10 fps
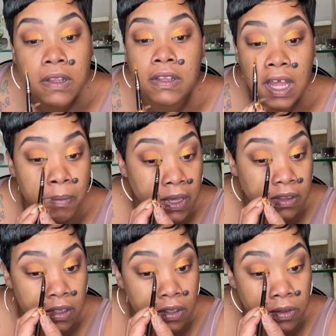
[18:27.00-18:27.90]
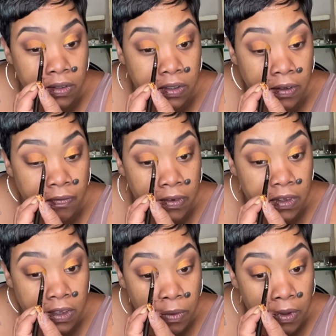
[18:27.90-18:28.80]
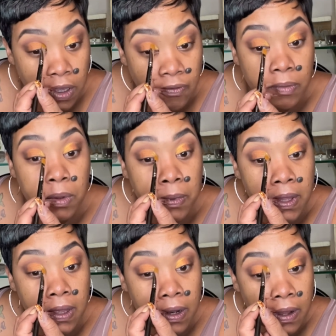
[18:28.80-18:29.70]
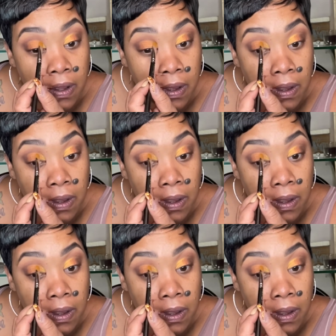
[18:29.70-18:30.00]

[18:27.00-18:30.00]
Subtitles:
That makes a huge difference doing it from the beginning.